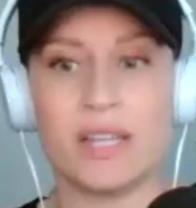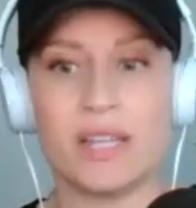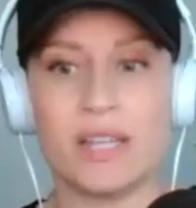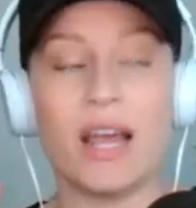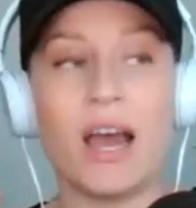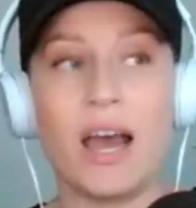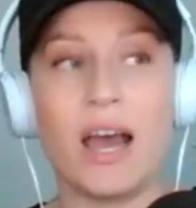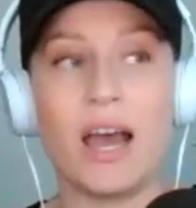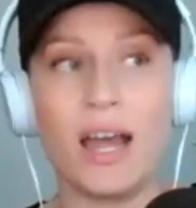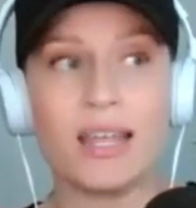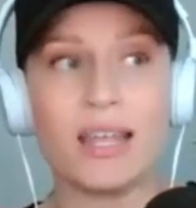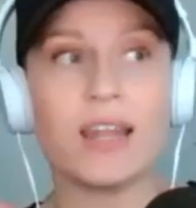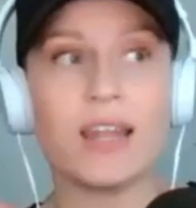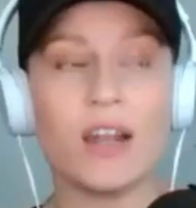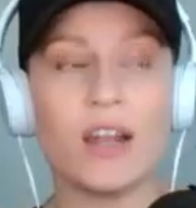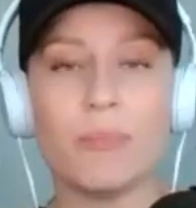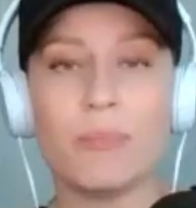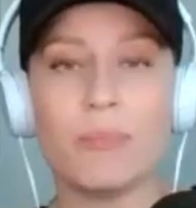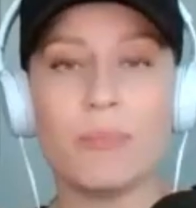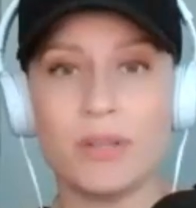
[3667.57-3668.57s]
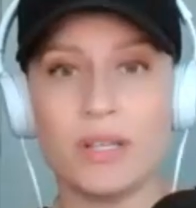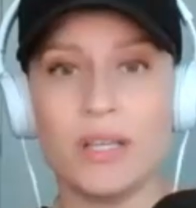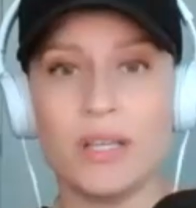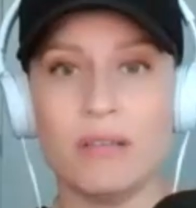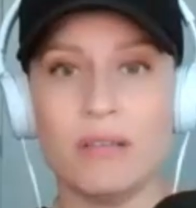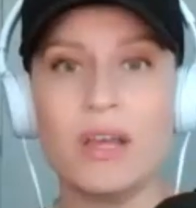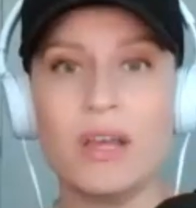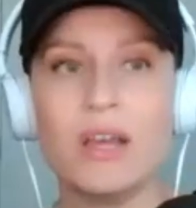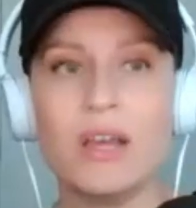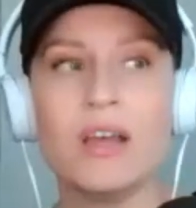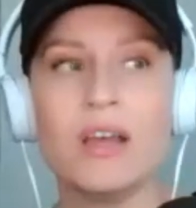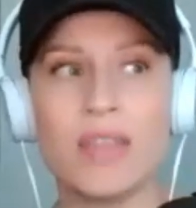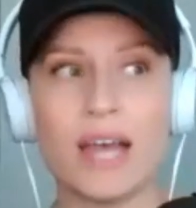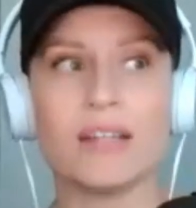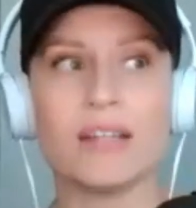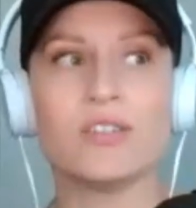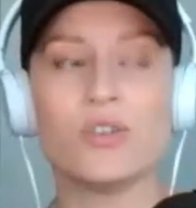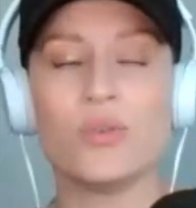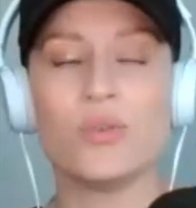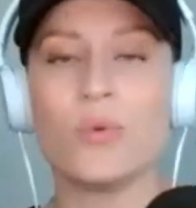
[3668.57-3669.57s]
Like, I cannot believe
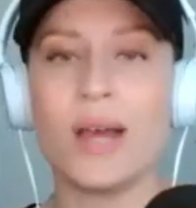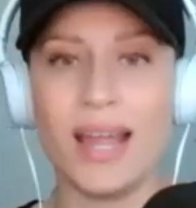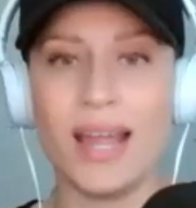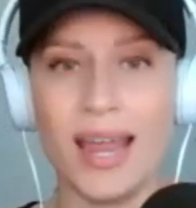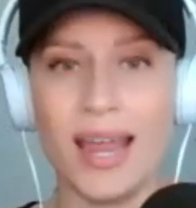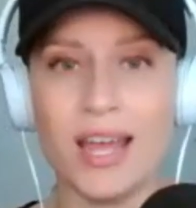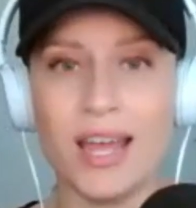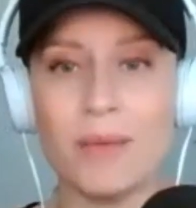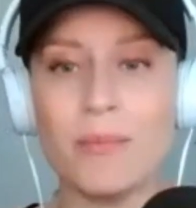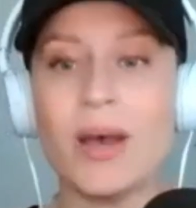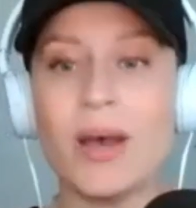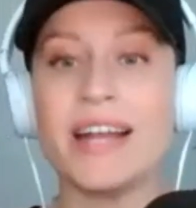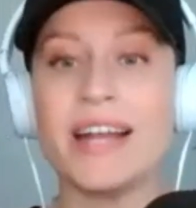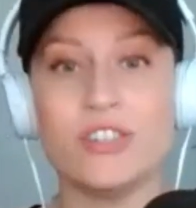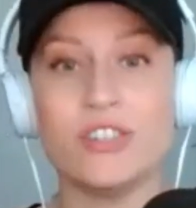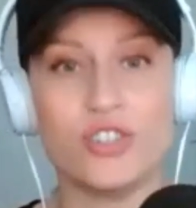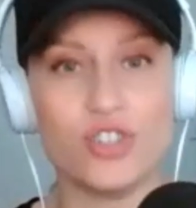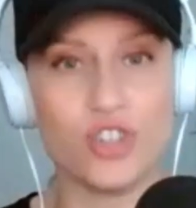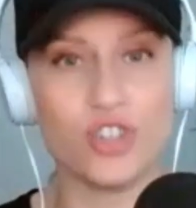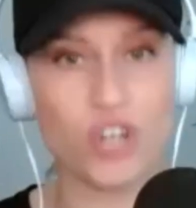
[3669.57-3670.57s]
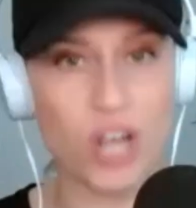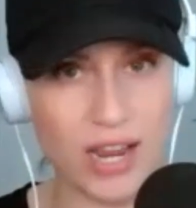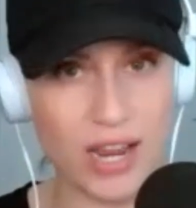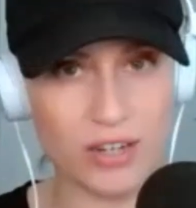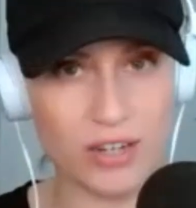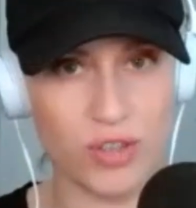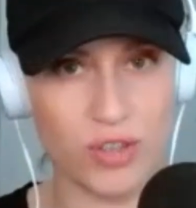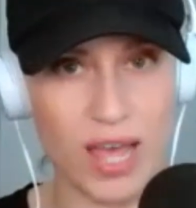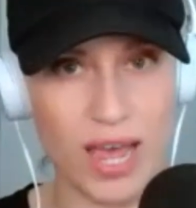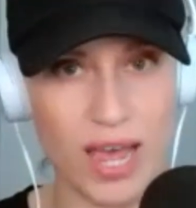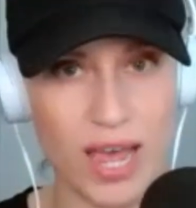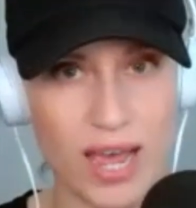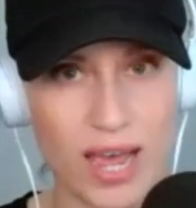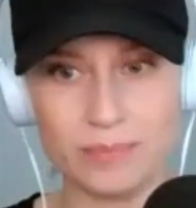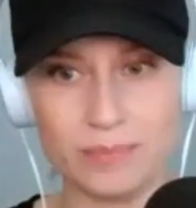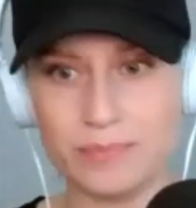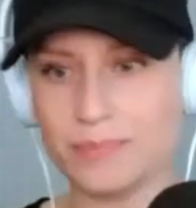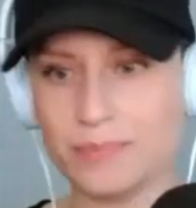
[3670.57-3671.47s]
that's who I am. I need to change that.